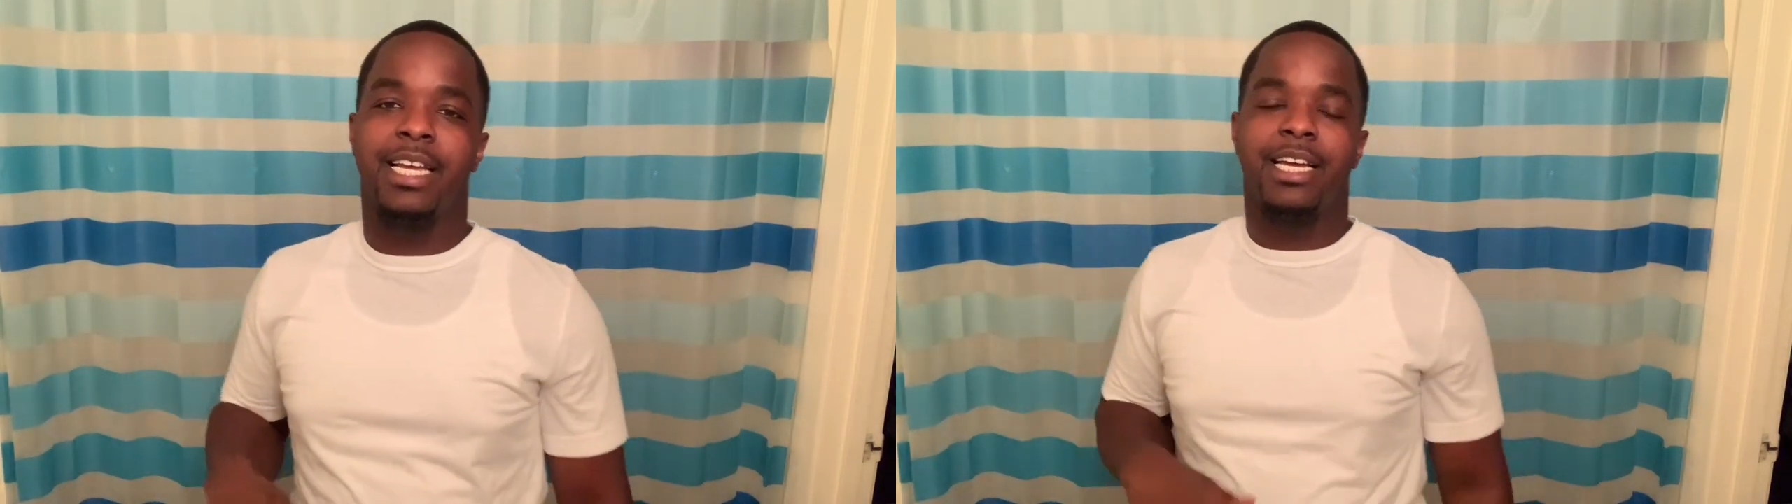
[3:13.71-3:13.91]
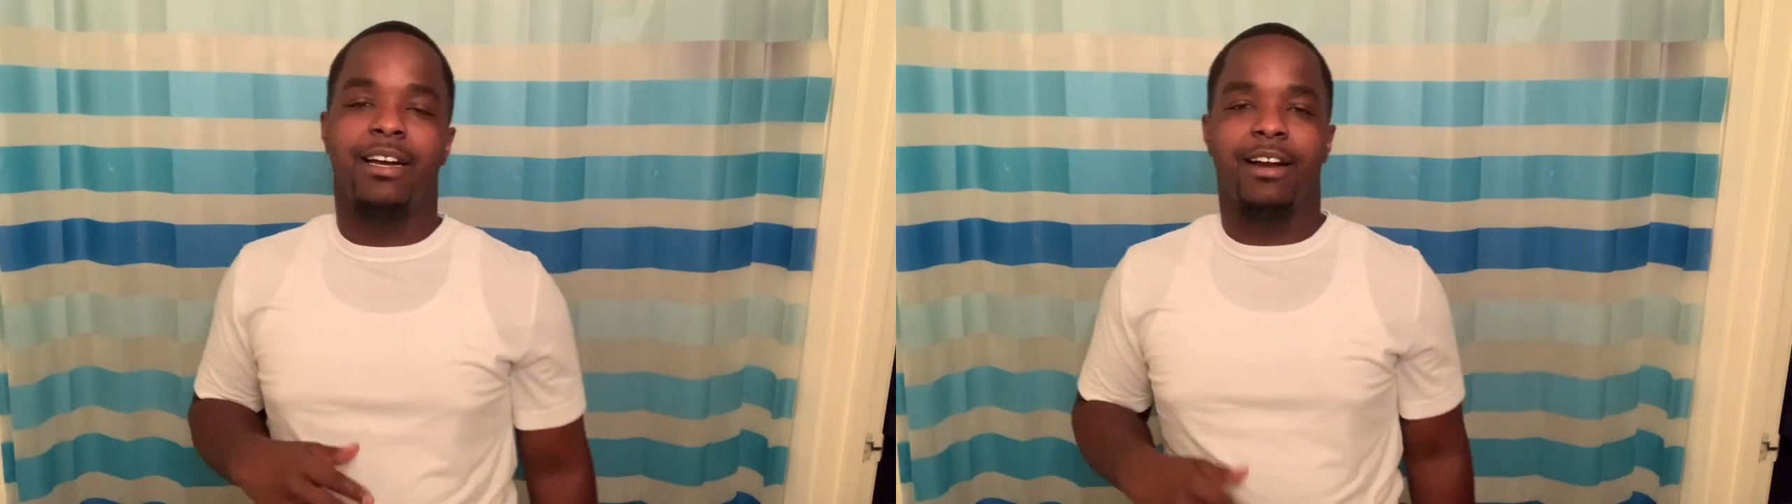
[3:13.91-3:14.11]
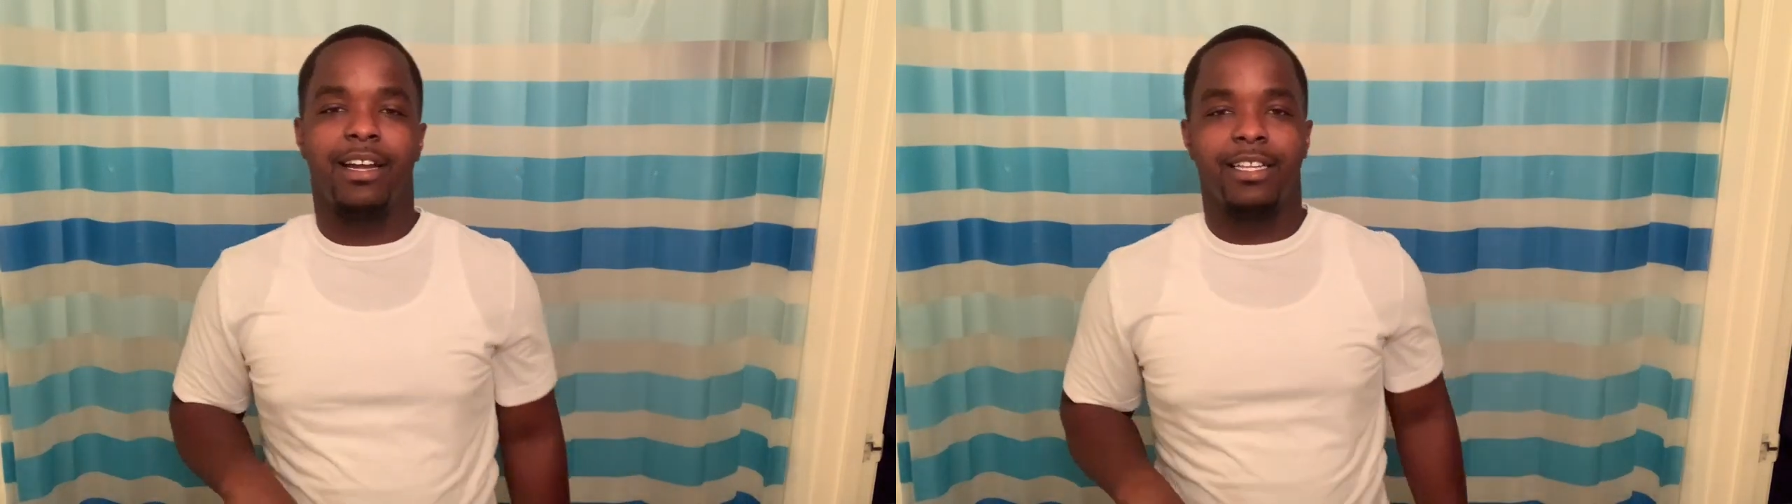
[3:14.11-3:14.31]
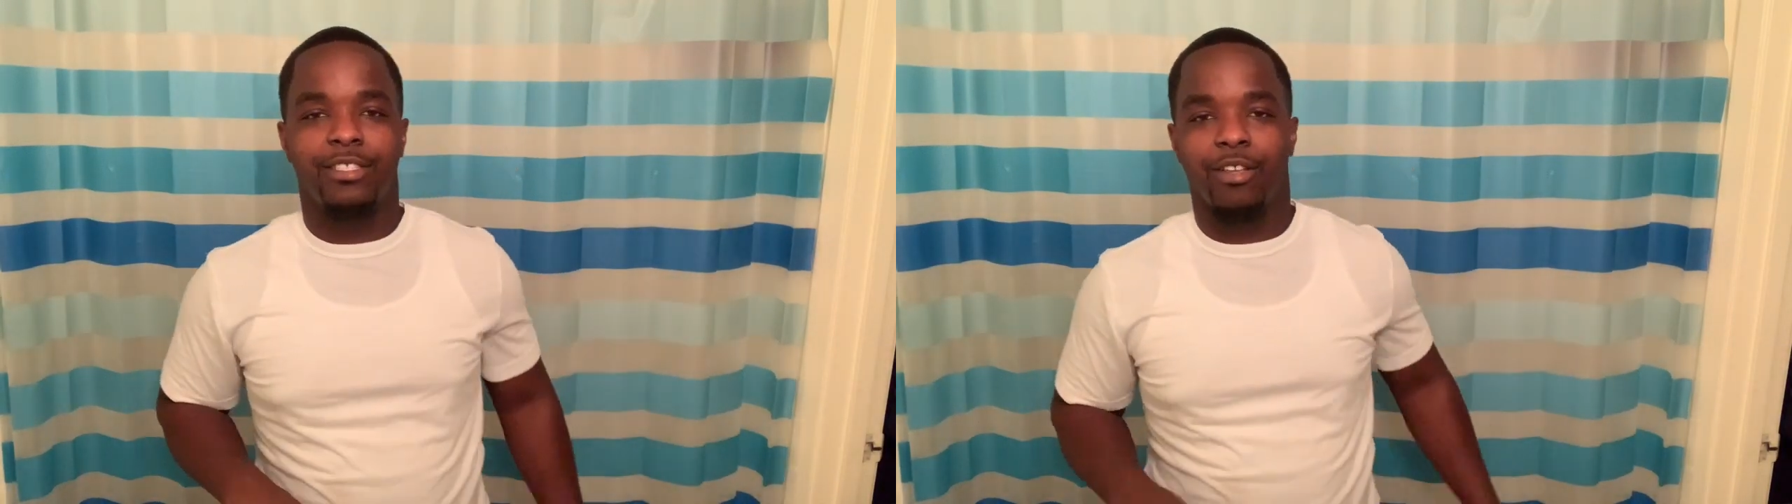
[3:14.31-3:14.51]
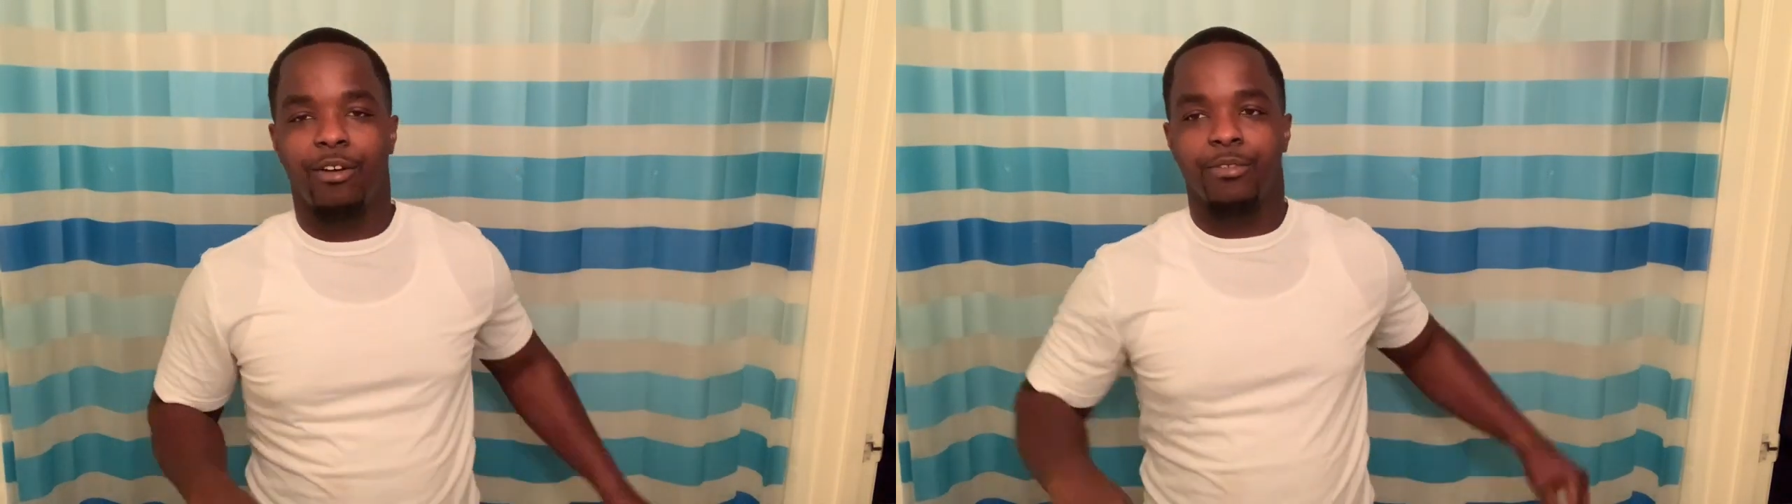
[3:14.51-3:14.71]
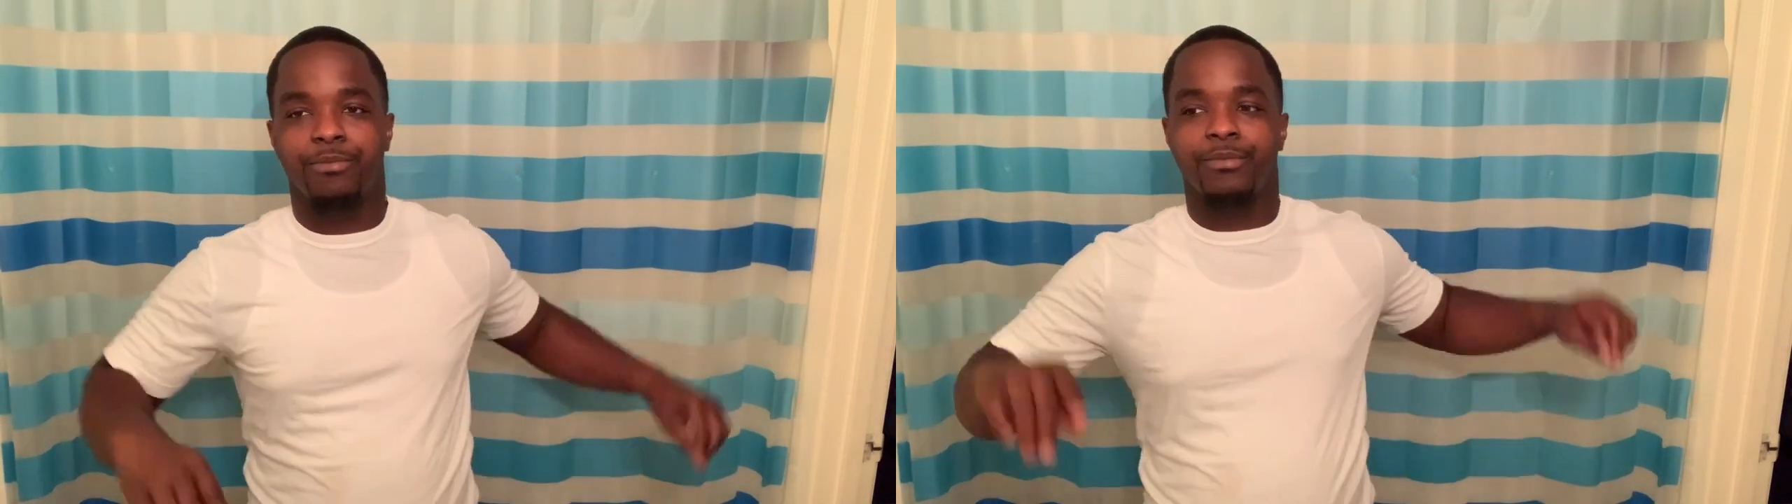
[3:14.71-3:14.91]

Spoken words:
All right, so